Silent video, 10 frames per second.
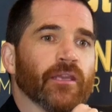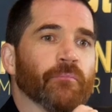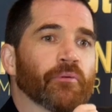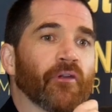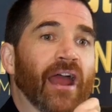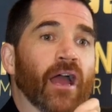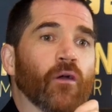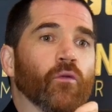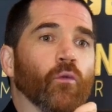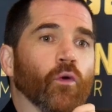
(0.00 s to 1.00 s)

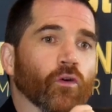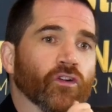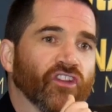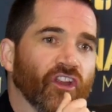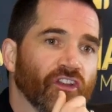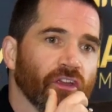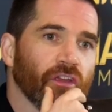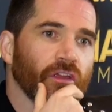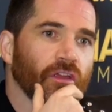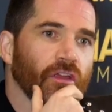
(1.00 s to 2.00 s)
brown, watered
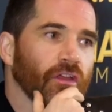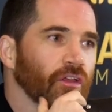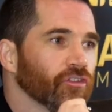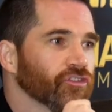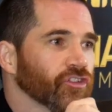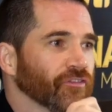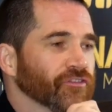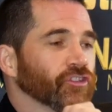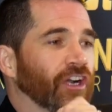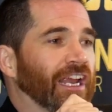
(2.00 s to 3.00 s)

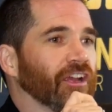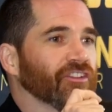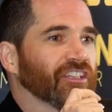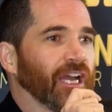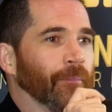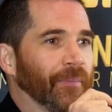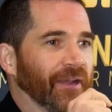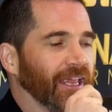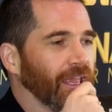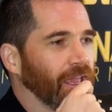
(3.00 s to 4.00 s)
soft drinks company.